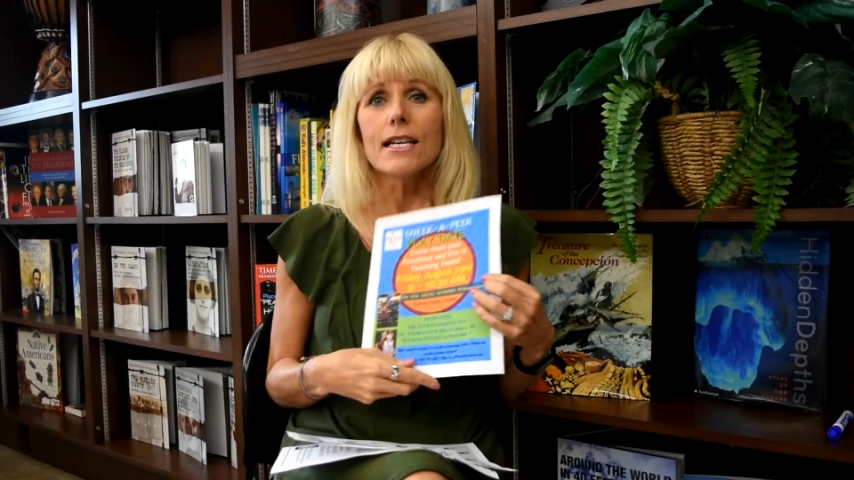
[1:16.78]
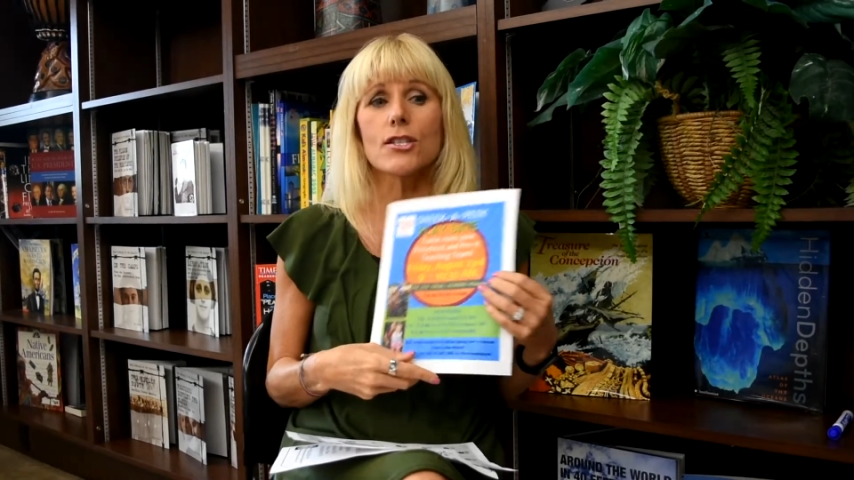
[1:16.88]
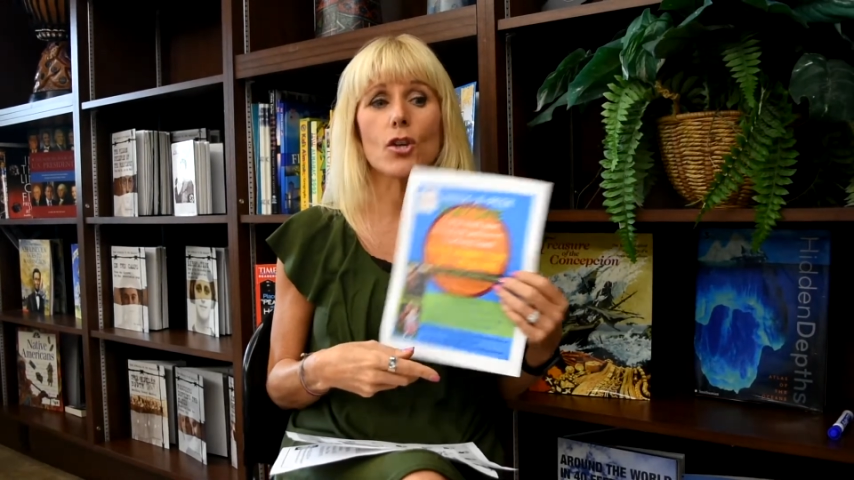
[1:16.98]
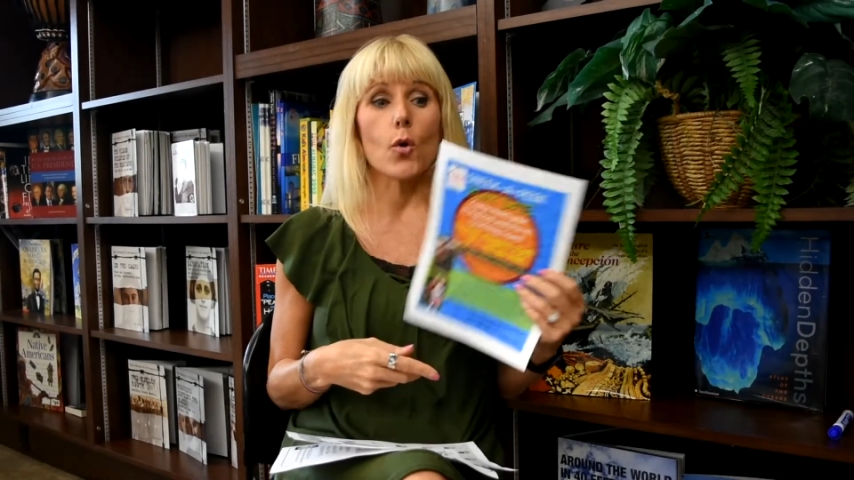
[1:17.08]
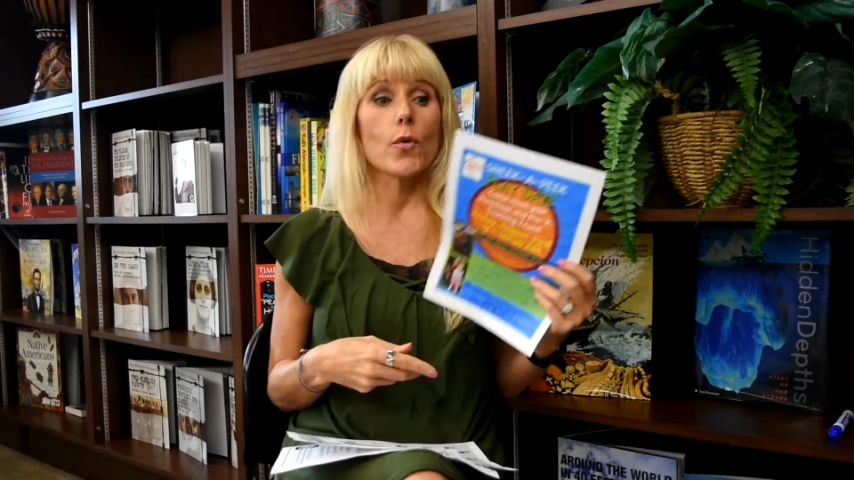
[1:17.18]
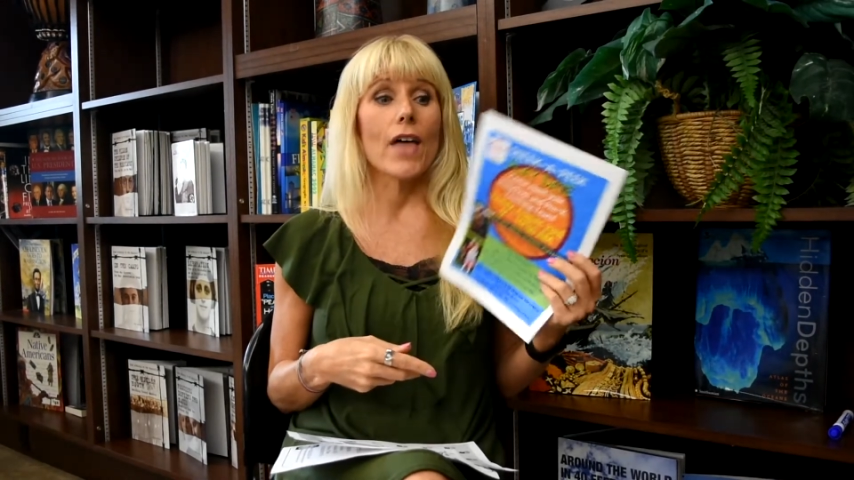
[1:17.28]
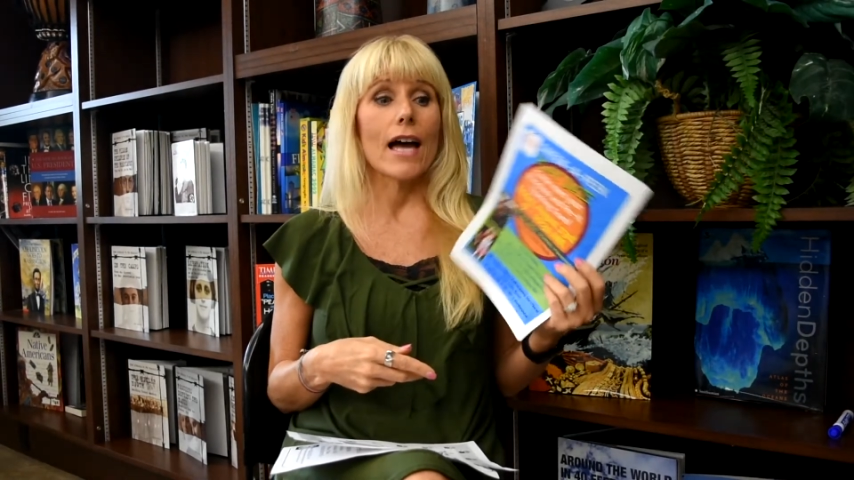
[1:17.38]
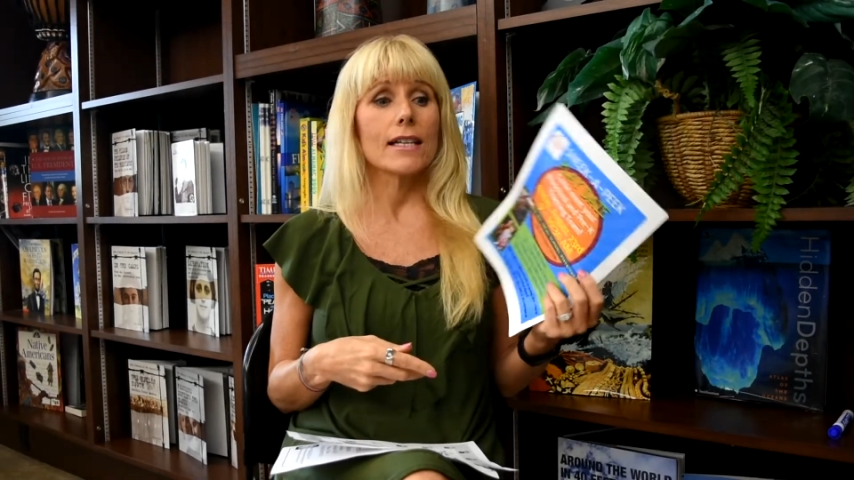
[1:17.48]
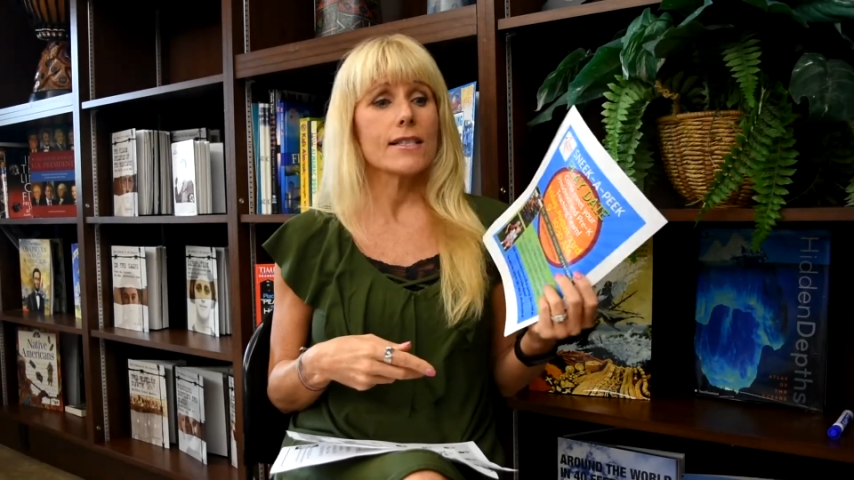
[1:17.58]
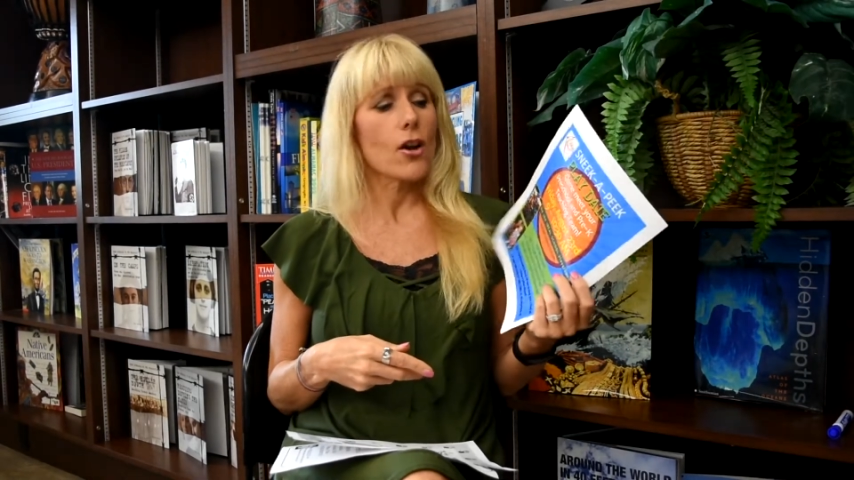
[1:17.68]
So
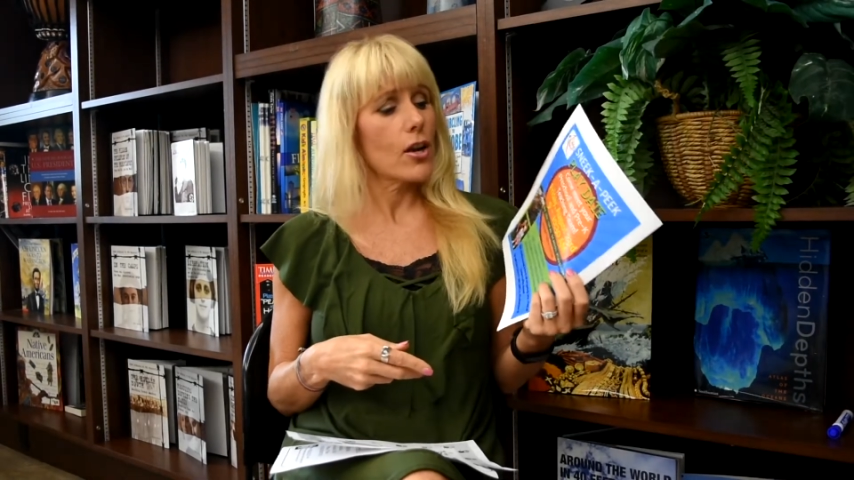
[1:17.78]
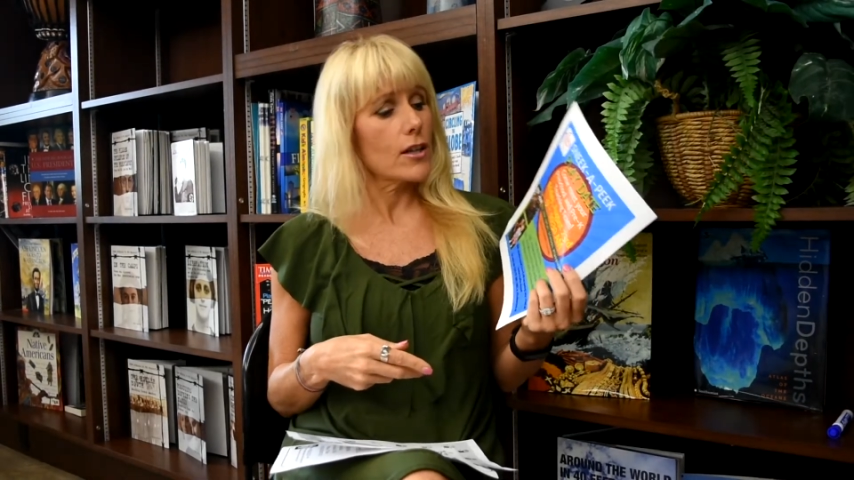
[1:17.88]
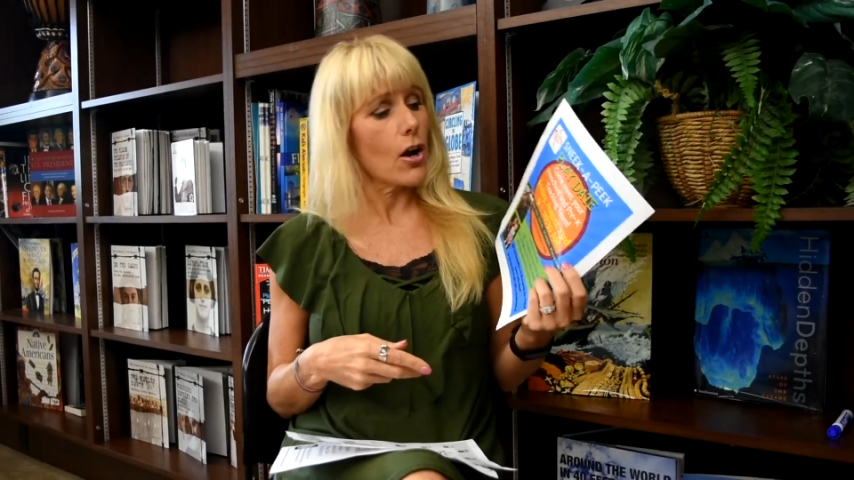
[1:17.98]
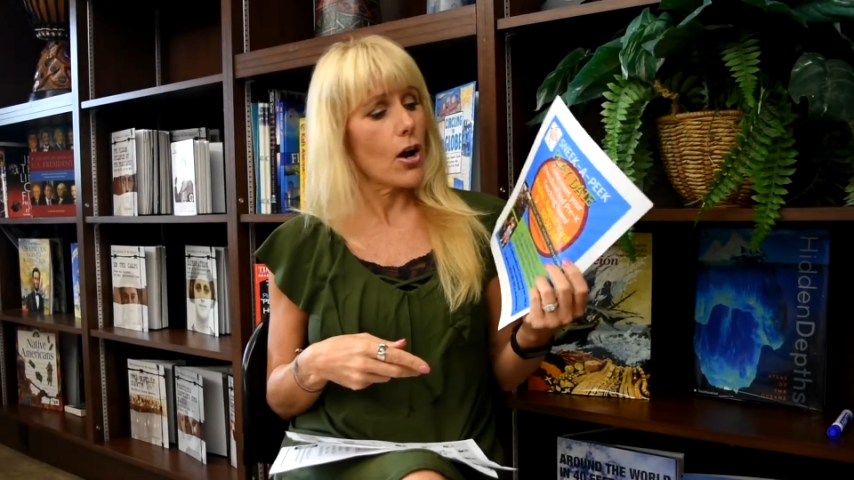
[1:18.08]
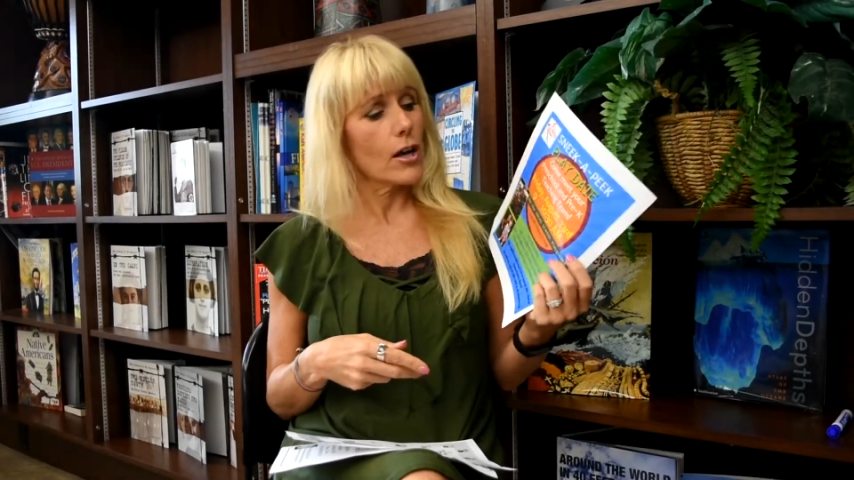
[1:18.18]
that is on